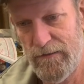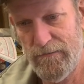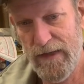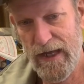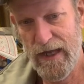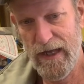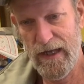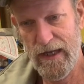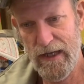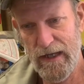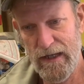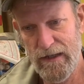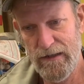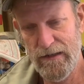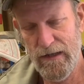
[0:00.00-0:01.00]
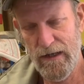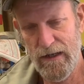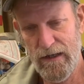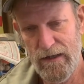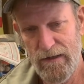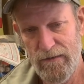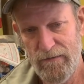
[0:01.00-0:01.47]
and
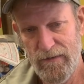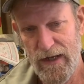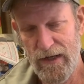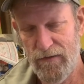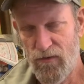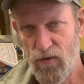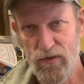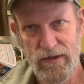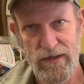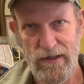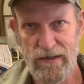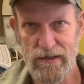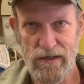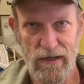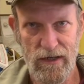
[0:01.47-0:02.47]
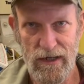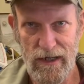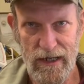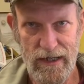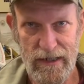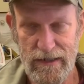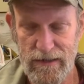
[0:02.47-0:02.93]
of course this is going to
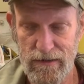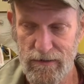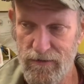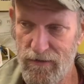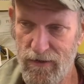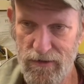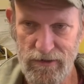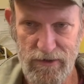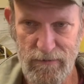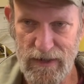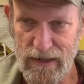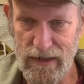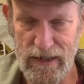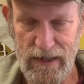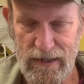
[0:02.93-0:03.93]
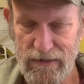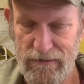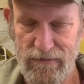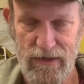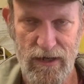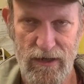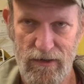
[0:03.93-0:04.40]
lead to ultimately
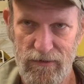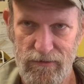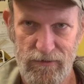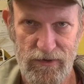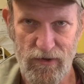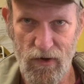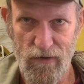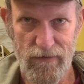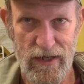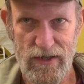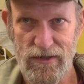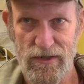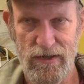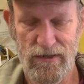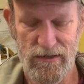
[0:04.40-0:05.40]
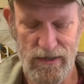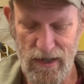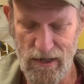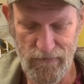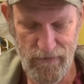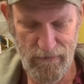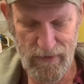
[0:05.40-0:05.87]
starvation and
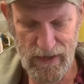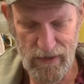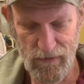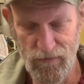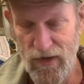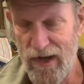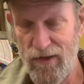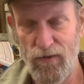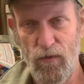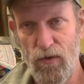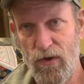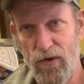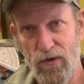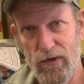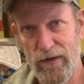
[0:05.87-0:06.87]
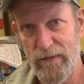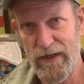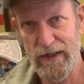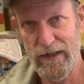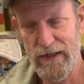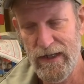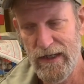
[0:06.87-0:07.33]
stuff. I mean, around the world. I
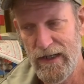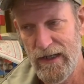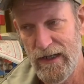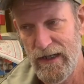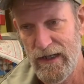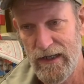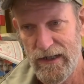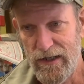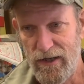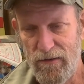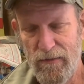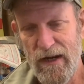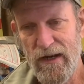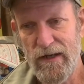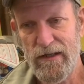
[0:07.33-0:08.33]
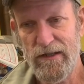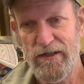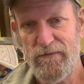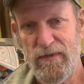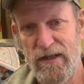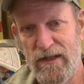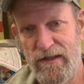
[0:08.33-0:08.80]
mean, America's
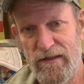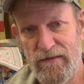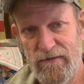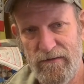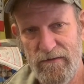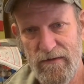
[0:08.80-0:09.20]
been